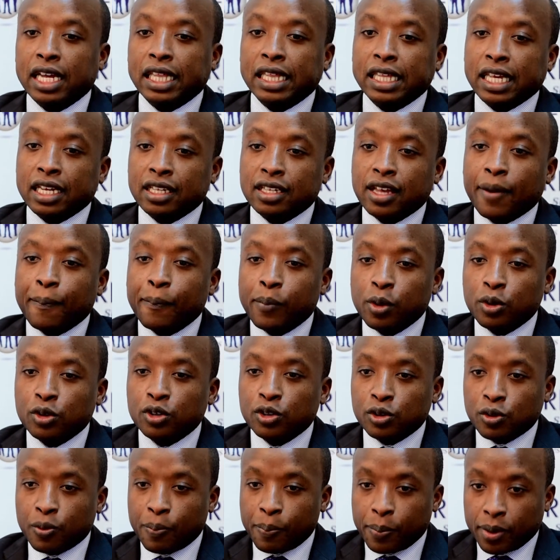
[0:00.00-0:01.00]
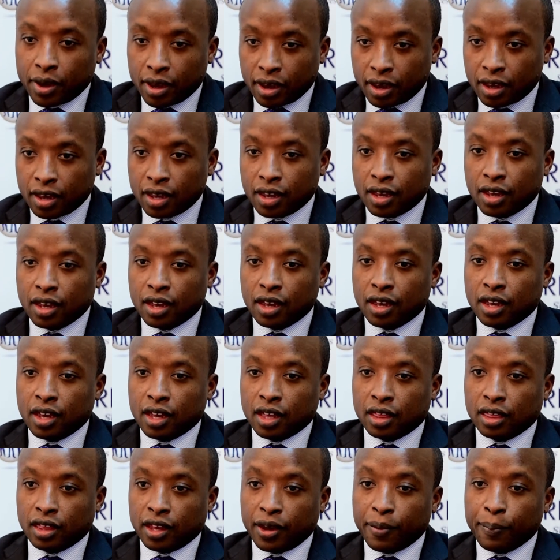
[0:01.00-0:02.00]
they are supposed to pay
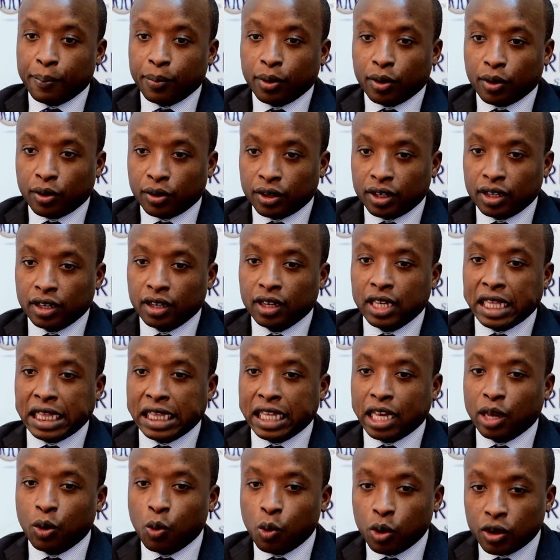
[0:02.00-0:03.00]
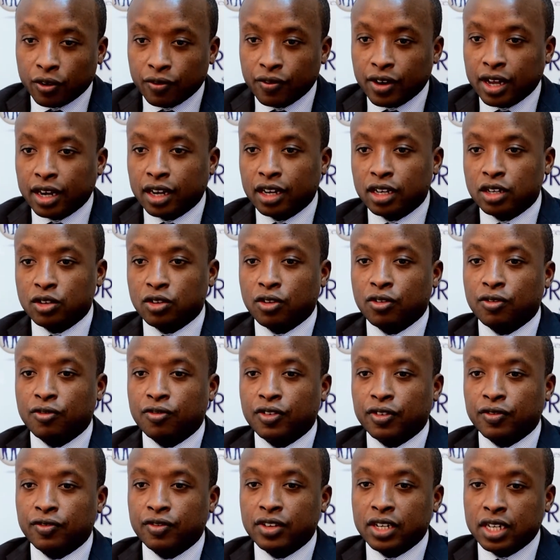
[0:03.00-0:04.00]
the employee the equivalent of
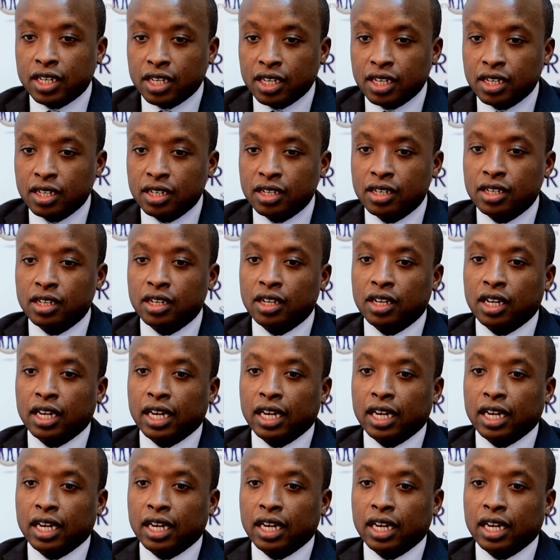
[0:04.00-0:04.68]
15